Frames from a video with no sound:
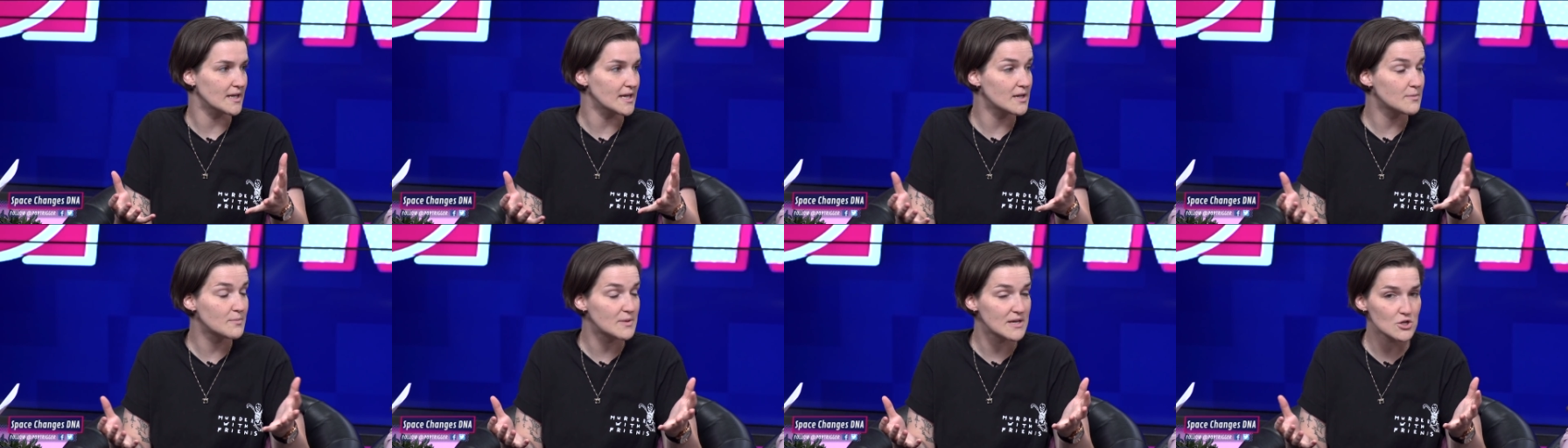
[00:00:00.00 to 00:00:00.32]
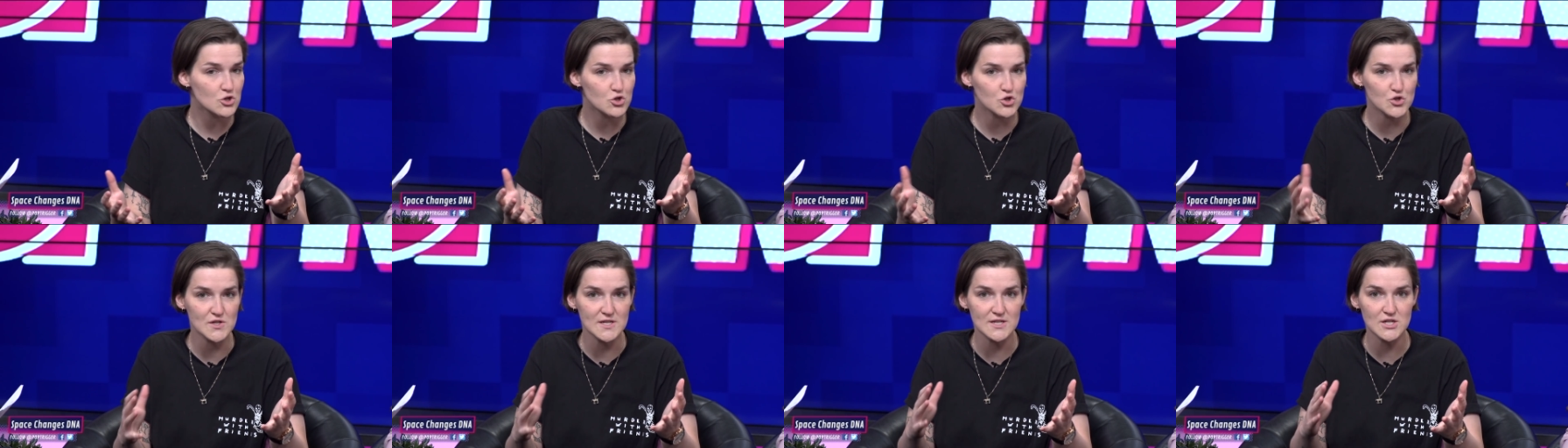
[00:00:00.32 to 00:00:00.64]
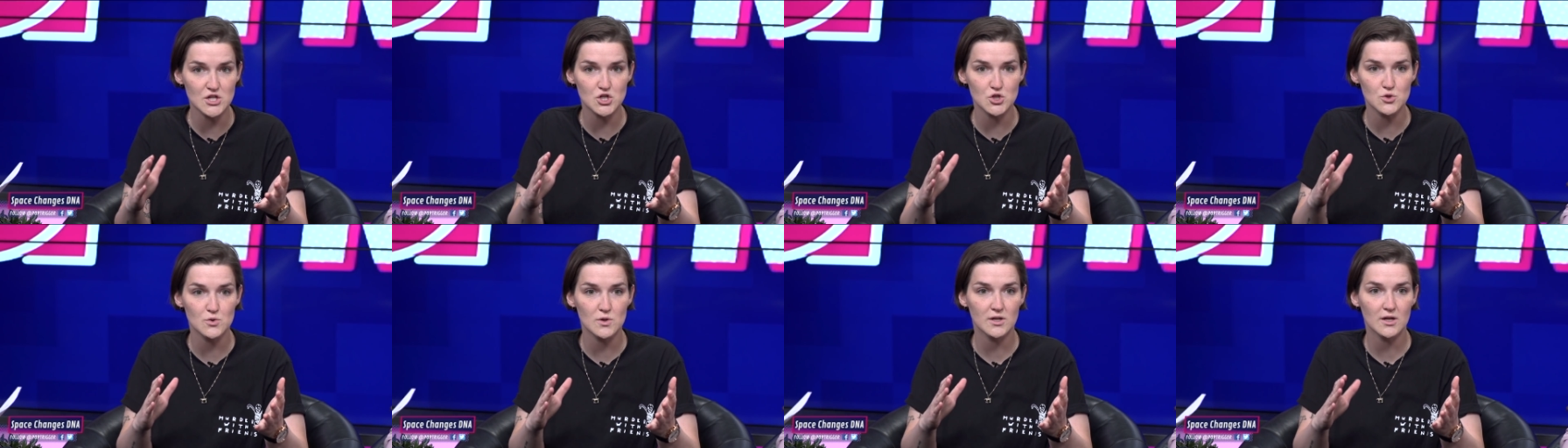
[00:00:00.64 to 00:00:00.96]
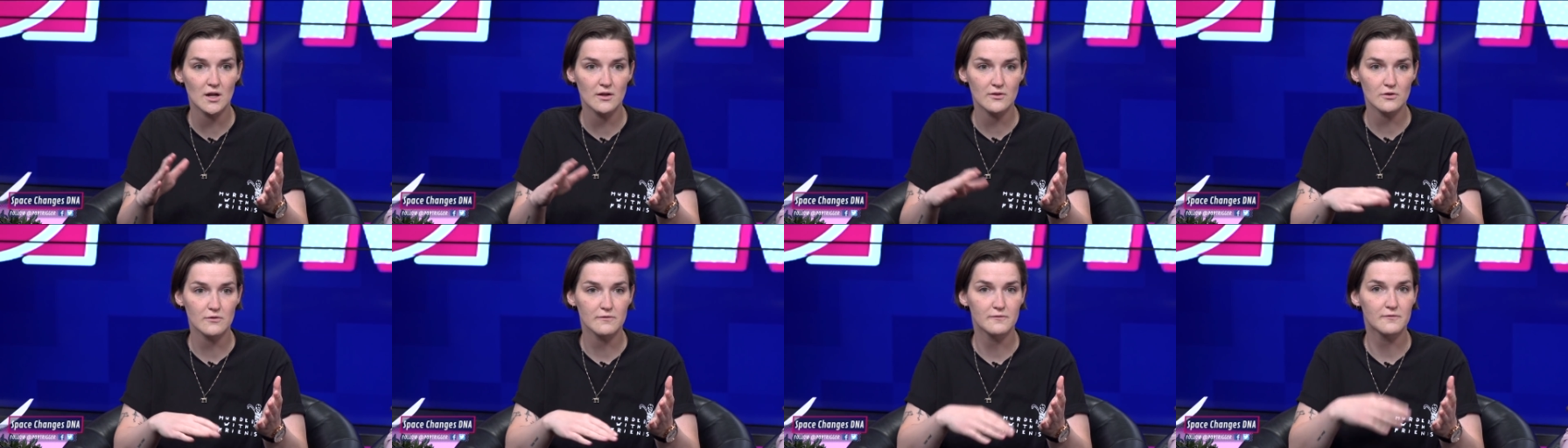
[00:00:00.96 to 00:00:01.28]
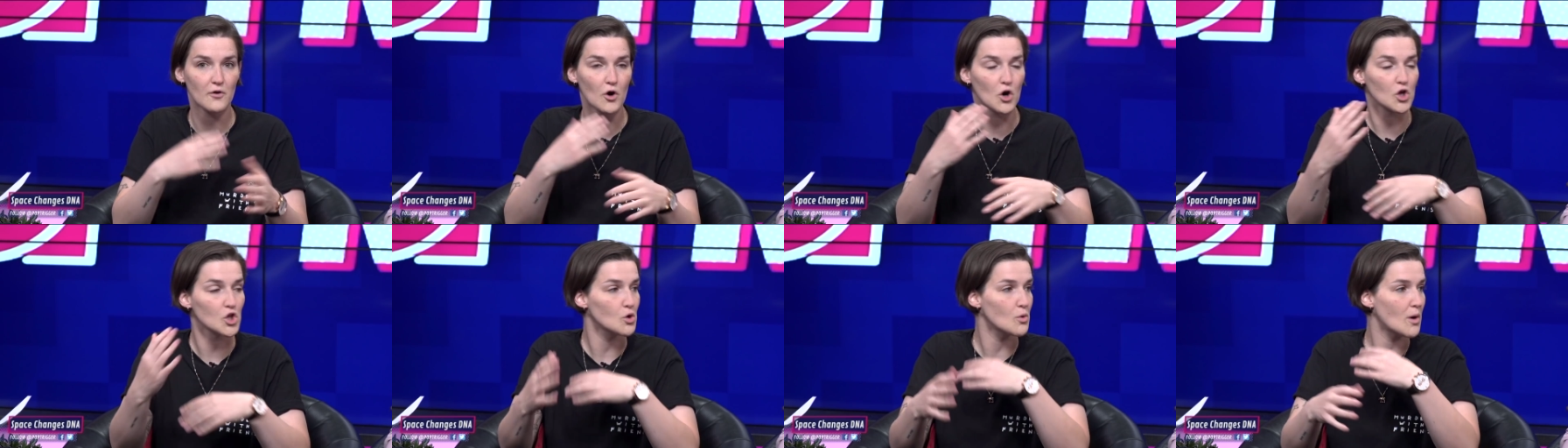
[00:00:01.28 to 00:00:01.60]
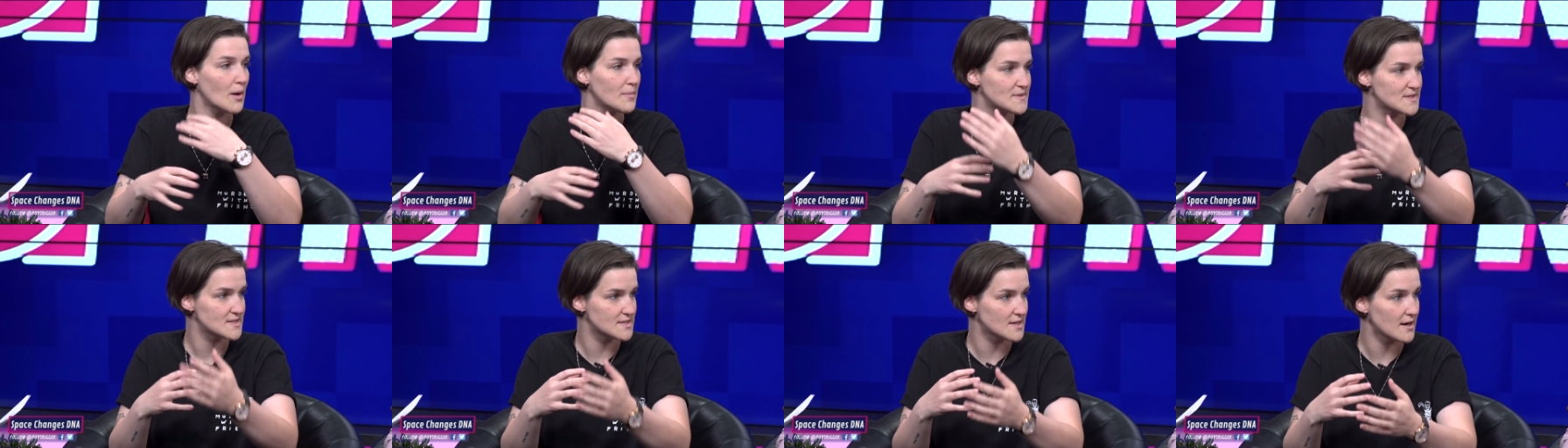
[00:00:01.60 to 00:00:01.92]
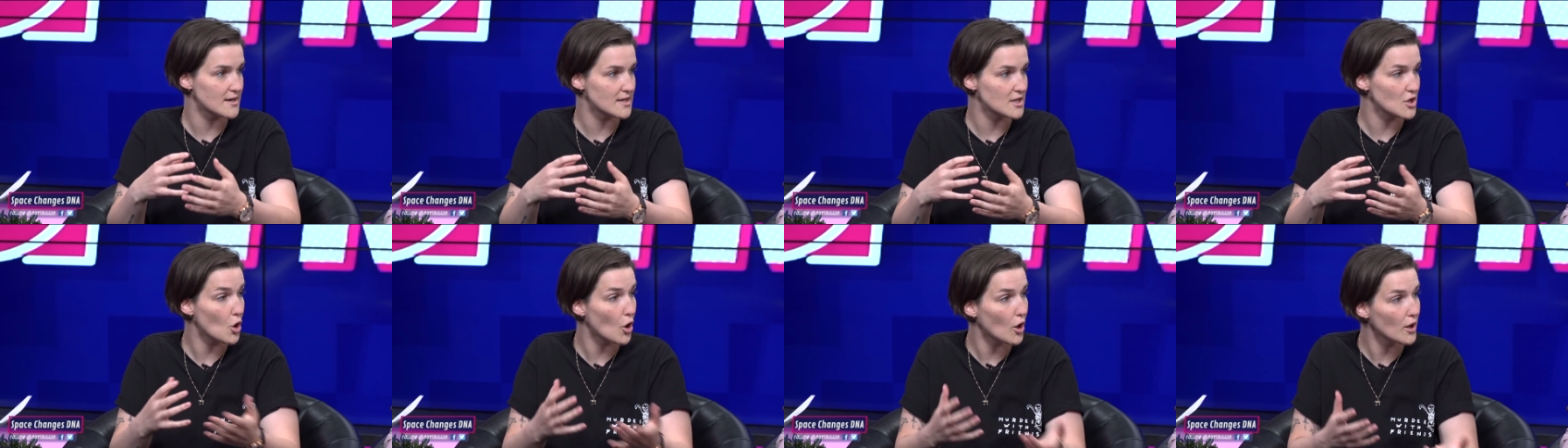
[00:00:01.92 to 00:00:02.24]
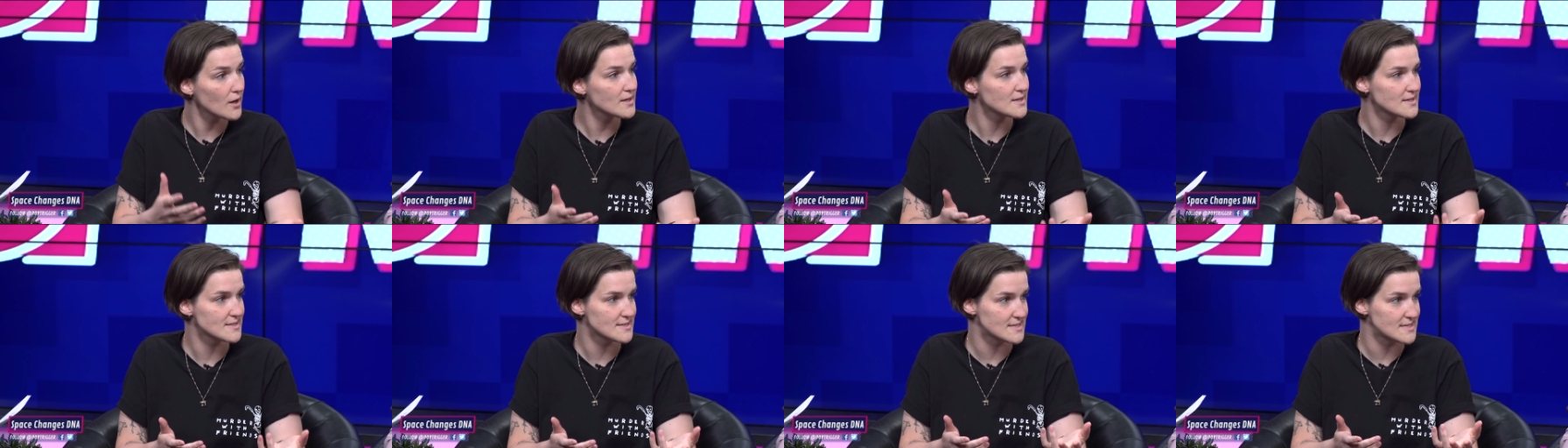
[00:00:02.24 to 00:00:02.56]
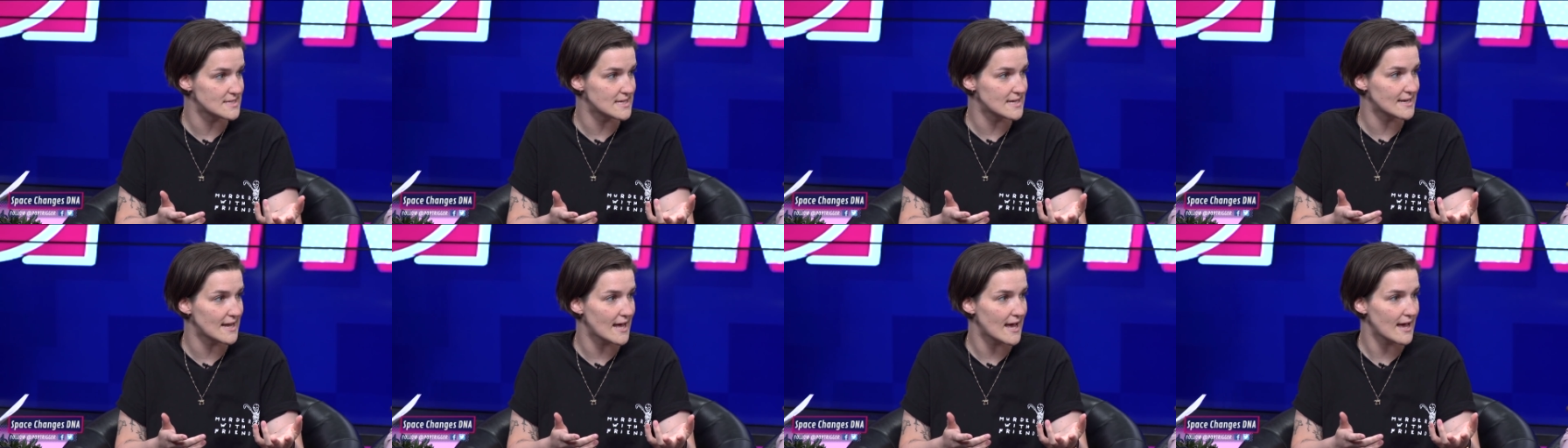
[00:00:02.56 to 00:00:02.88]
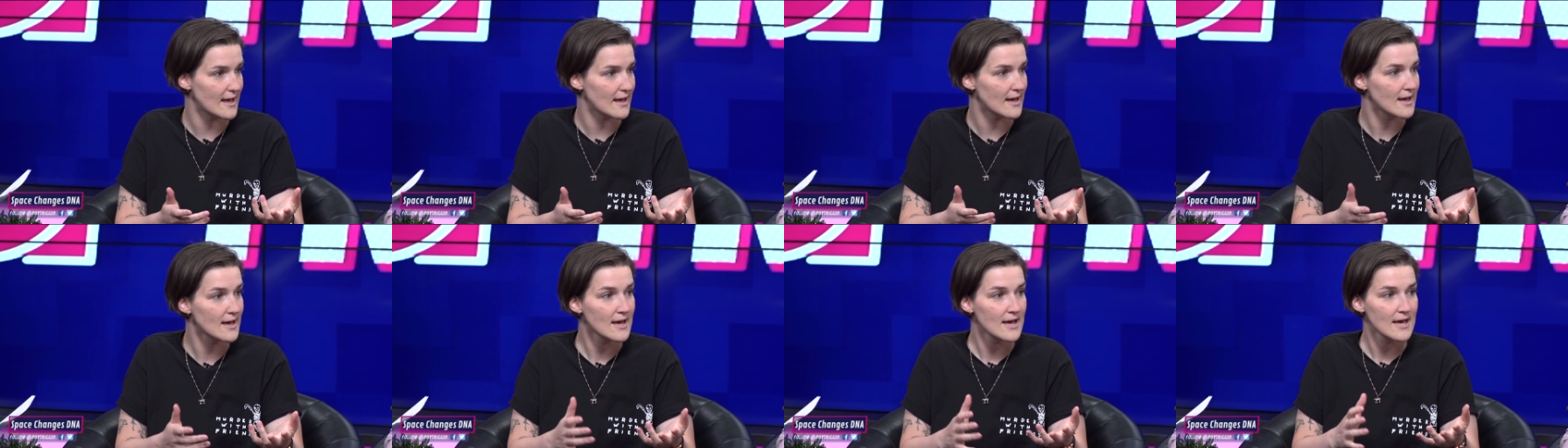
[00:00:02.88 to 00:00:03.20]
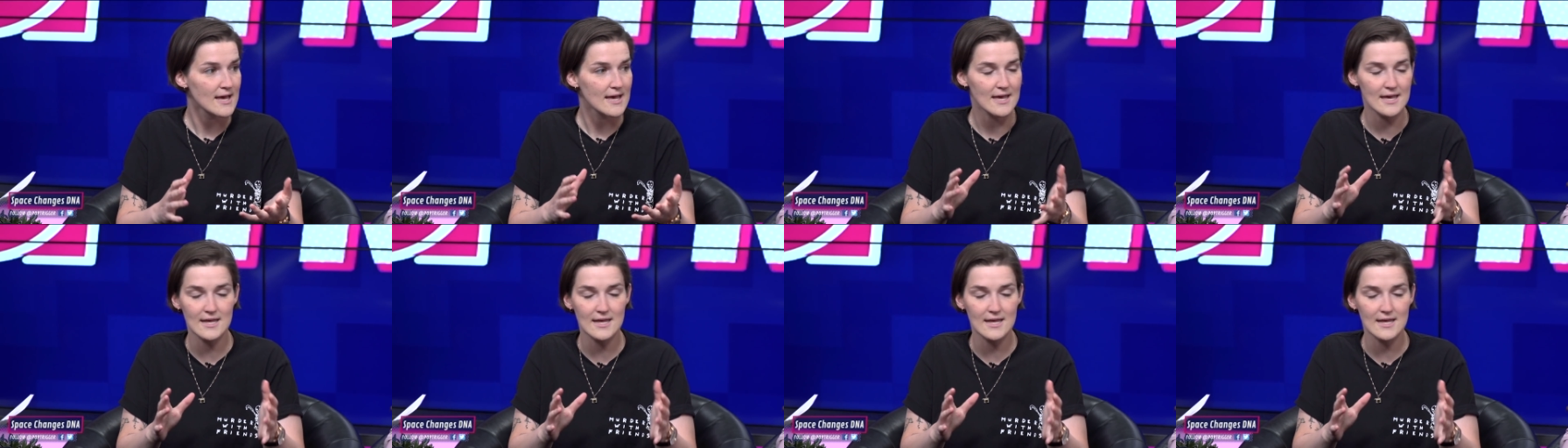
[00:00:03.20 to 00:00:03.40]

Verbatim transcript: It'd be interesting to do another follow-up study on his DNA mm -hmm.